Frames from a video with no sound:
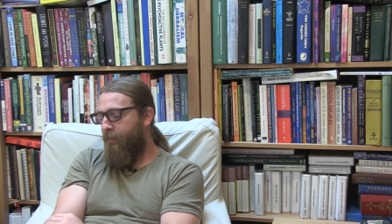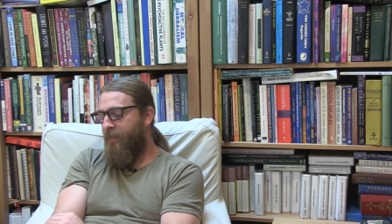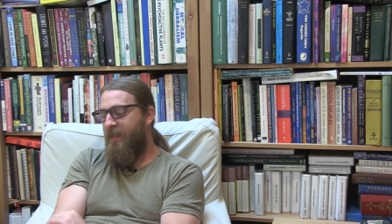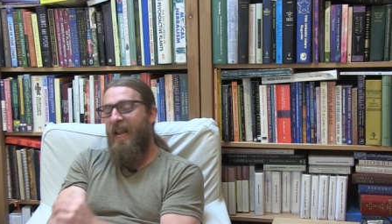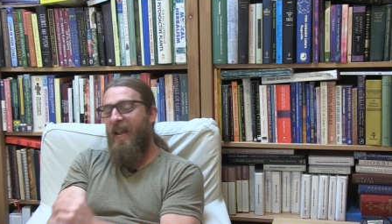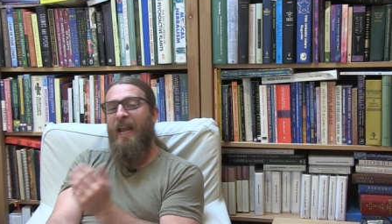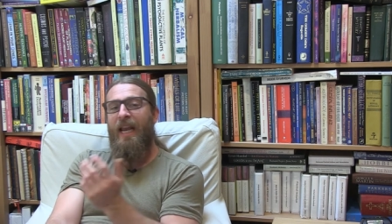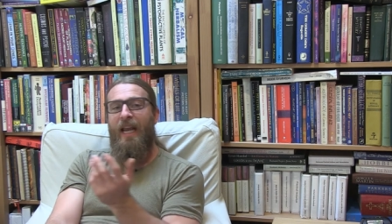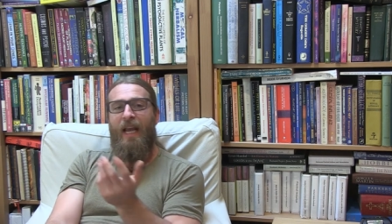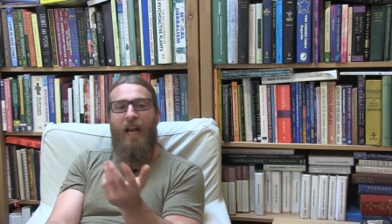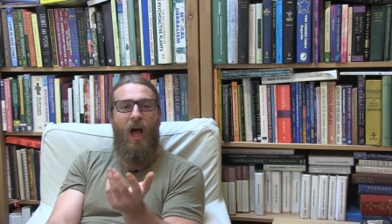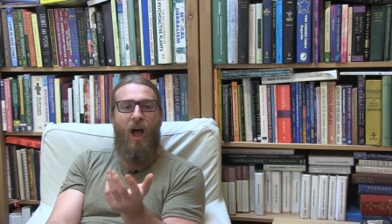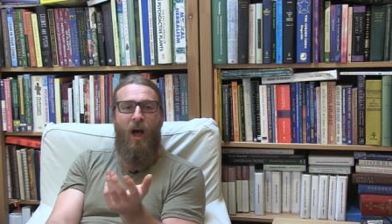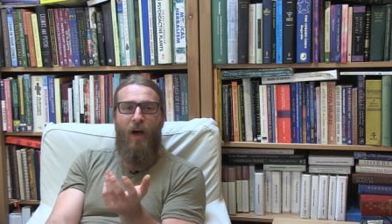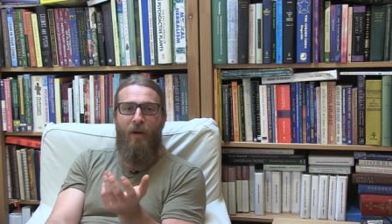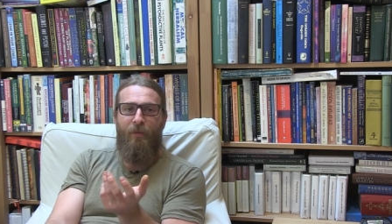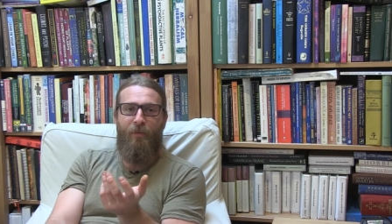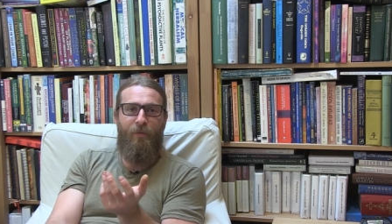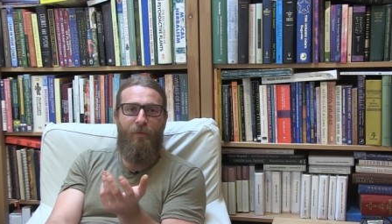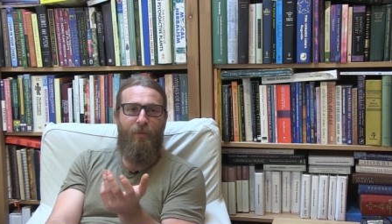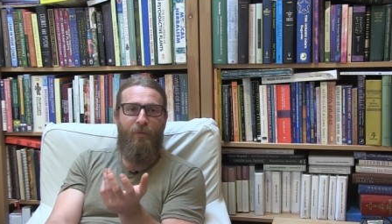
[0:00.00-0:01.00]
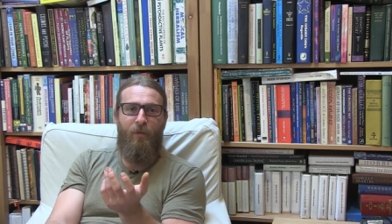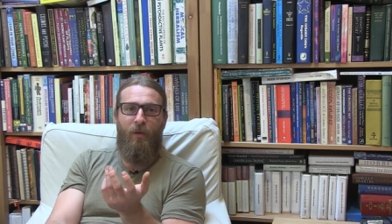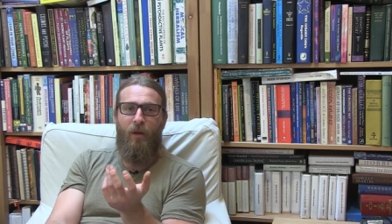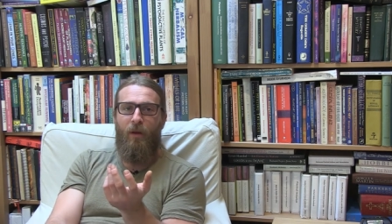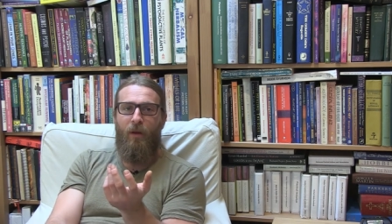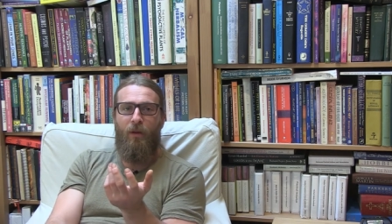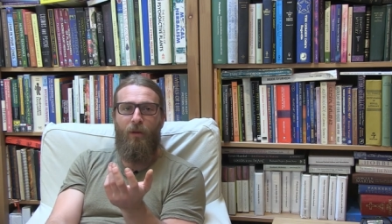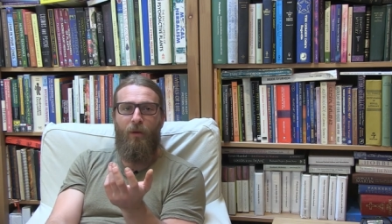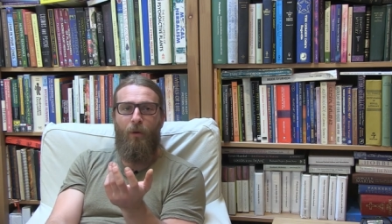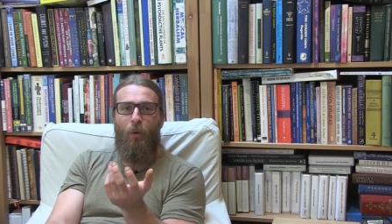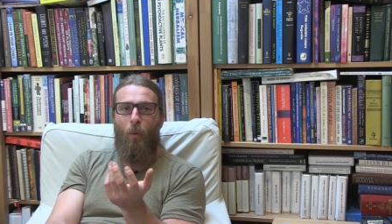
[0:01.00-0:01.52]
Take it off
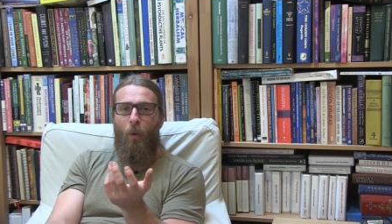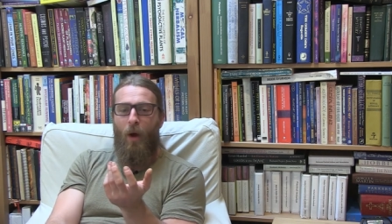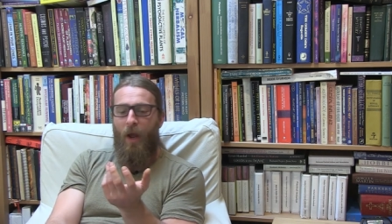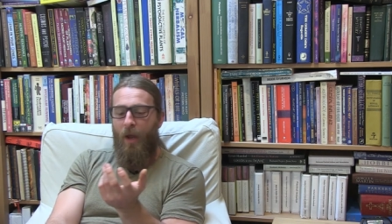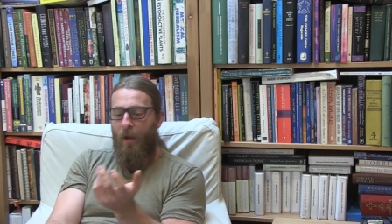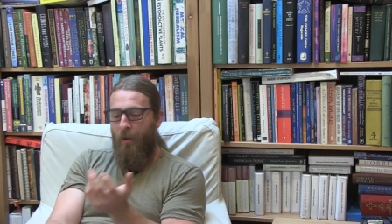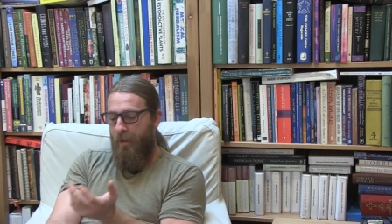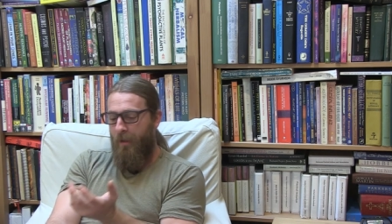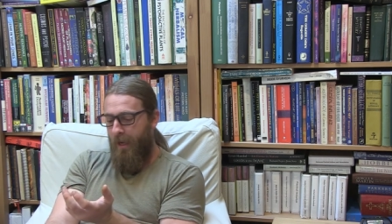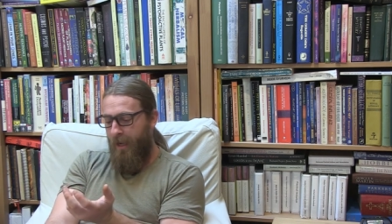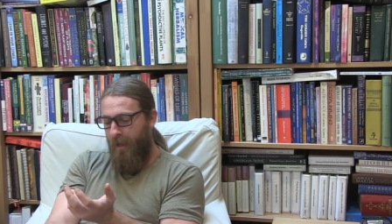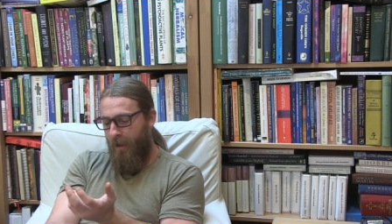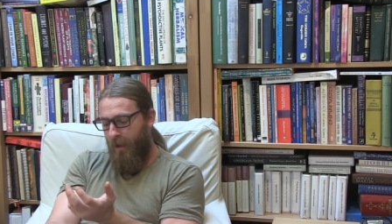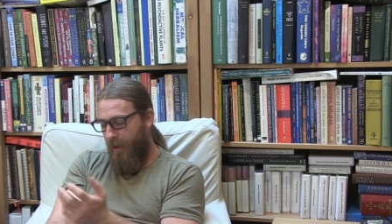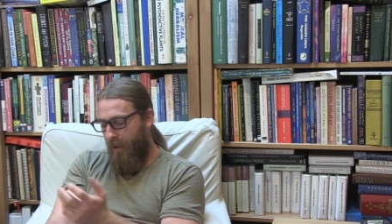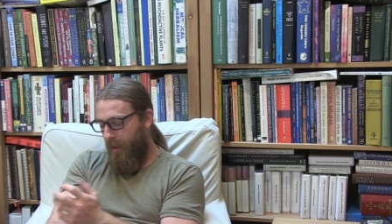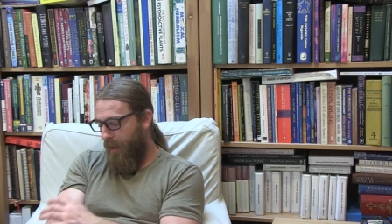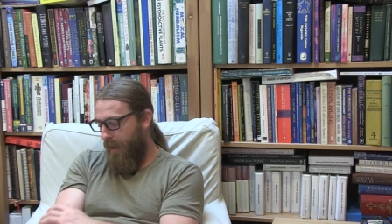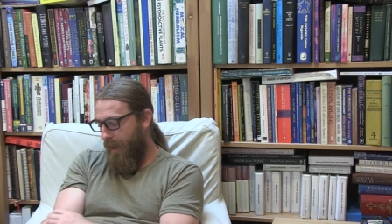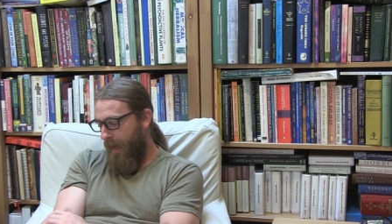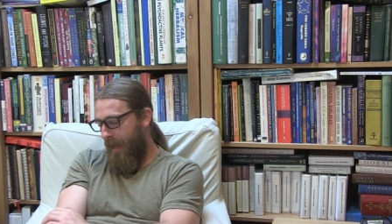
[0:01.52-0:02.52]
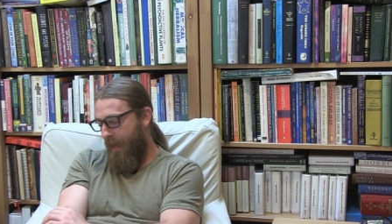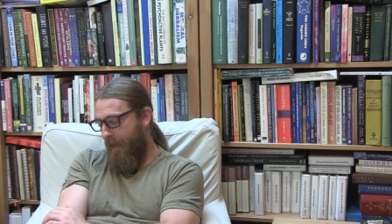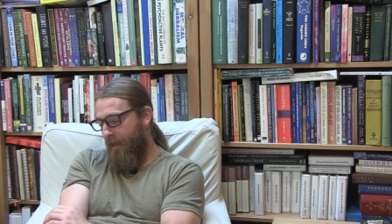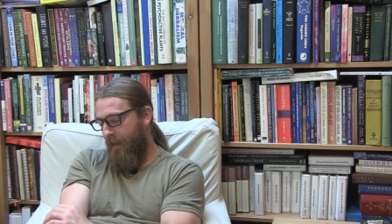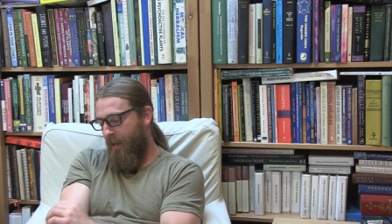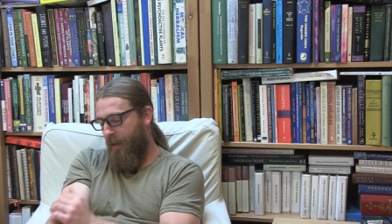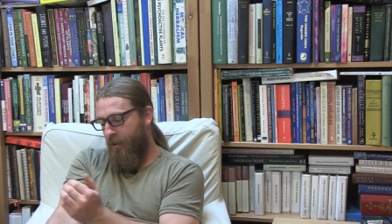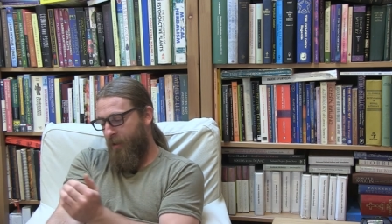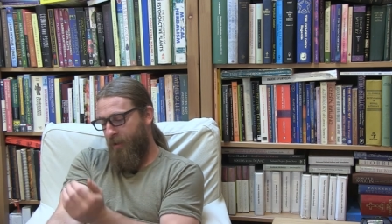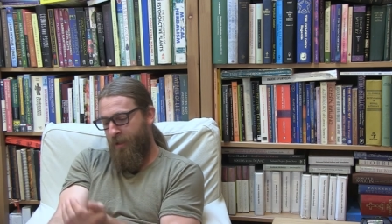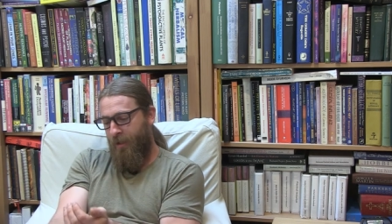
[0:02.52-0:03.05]
a little while later and
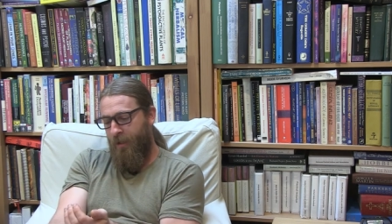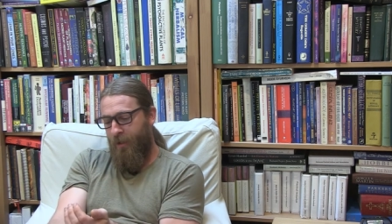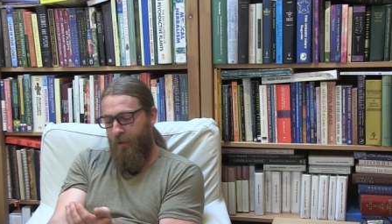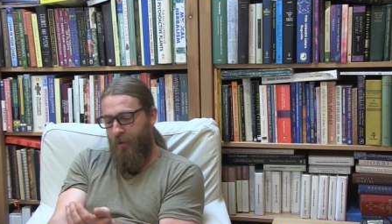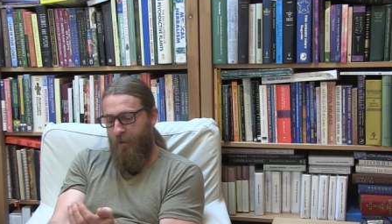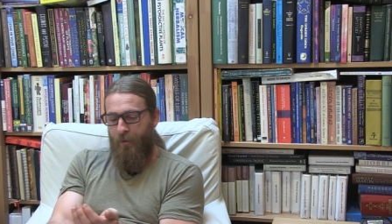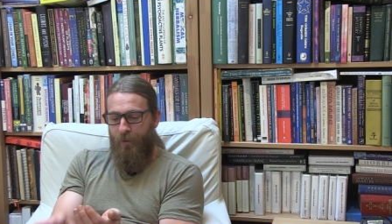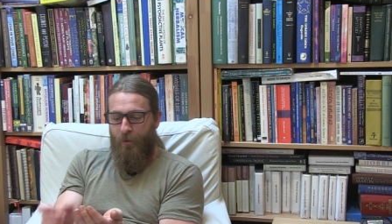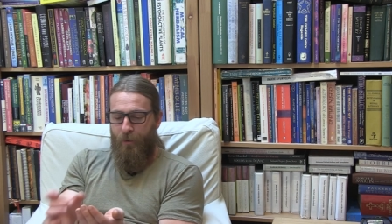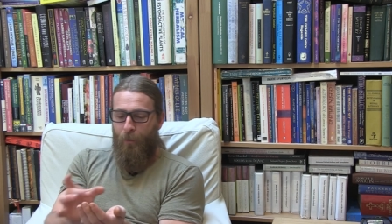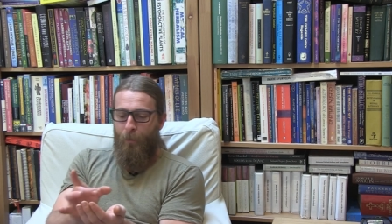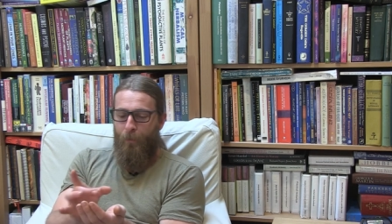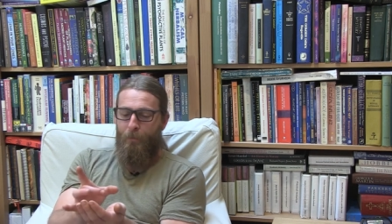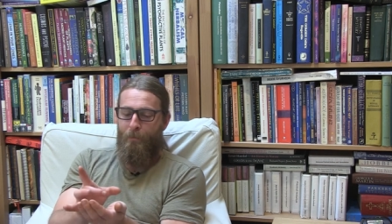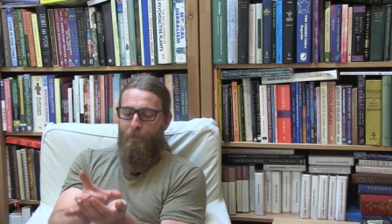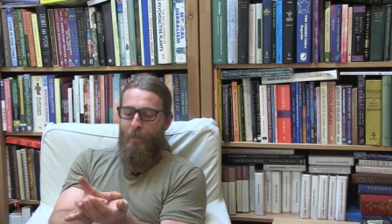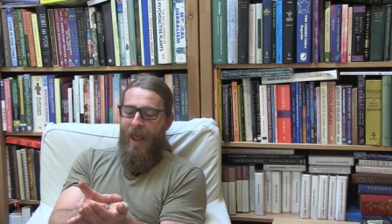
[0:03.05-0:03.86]
there's your little